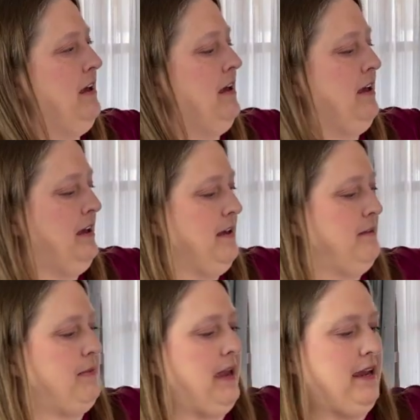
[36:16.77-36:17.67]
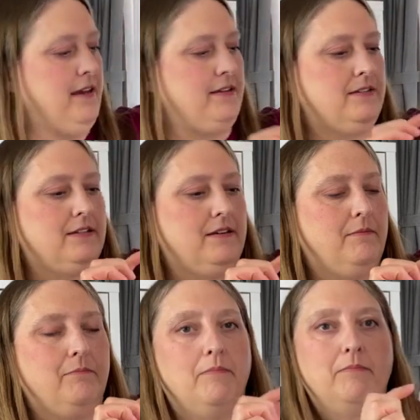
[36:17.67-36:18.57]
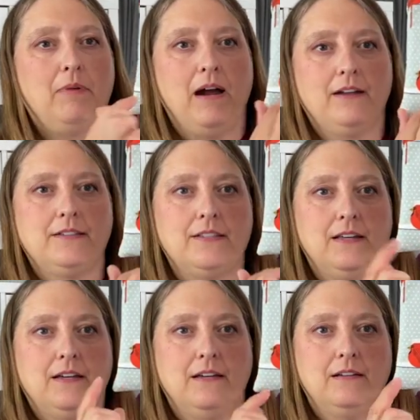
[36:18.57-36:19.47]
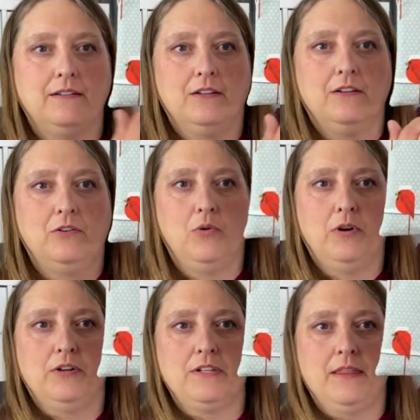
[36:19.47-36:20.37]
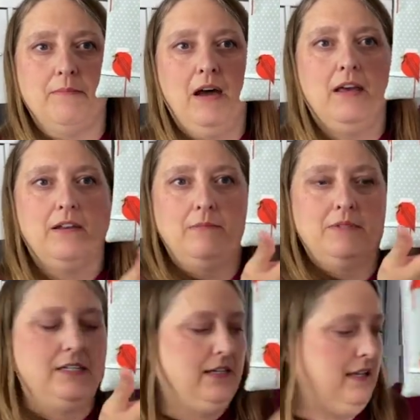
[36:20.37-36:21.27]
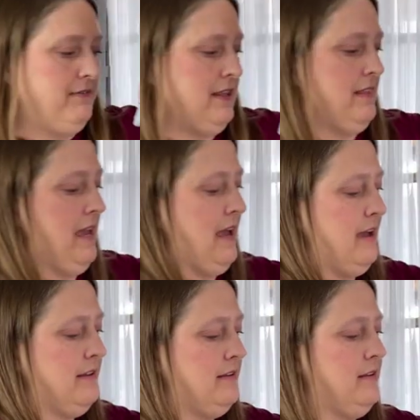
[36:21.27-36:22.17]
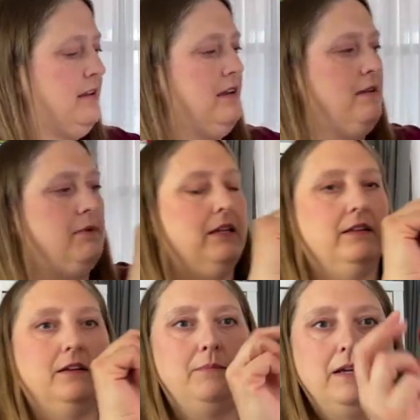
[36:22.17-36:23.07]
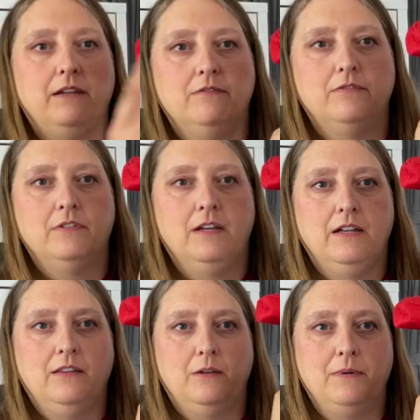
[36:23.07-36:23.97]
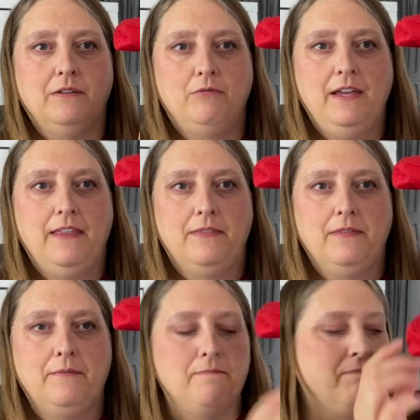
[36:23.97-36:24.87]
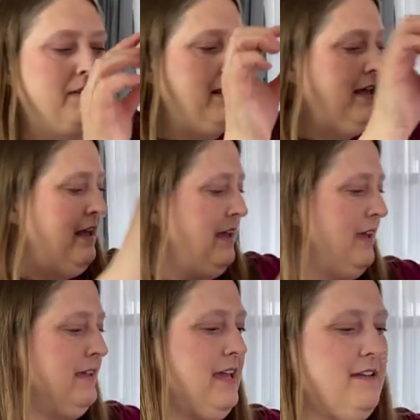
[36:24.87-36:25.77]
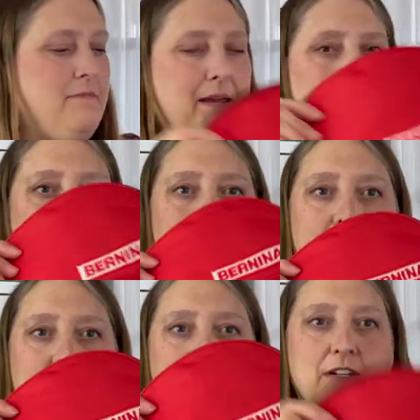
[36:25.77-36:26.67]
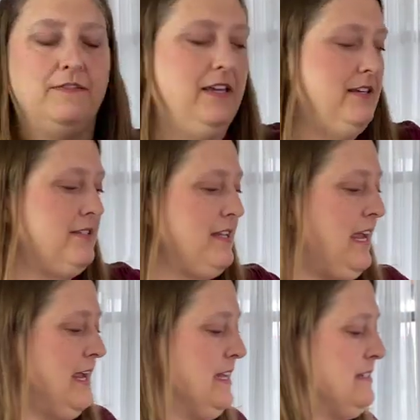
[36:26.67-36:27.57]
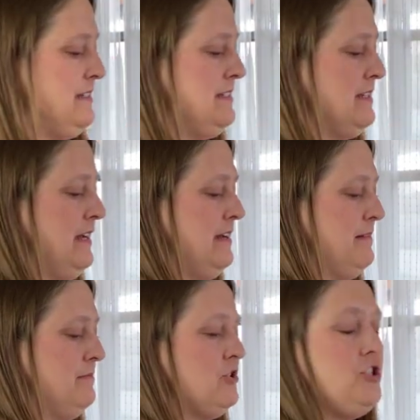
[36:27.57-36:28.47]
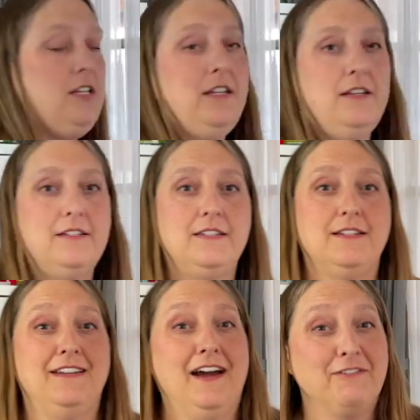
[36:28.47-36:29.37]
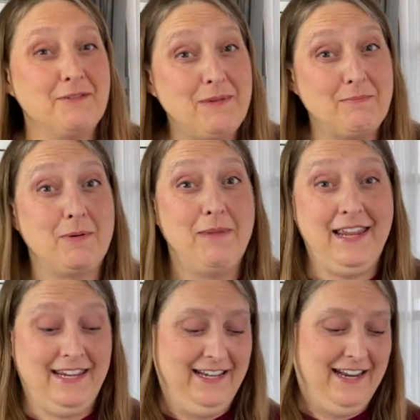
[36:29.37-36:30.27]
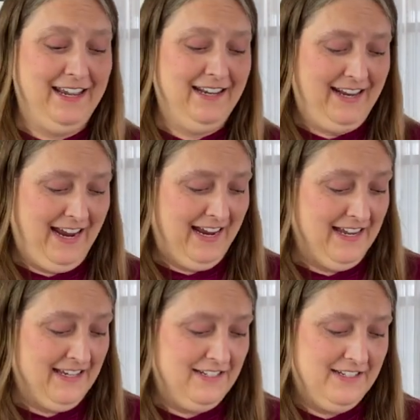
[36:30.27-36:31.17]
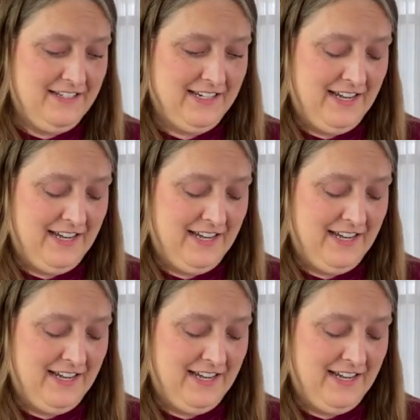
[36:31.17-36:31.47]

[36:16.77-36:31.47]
and box the corners on the bottom to give it that a little bit of width, and kind of make my own version of this. And she did not remember making it, and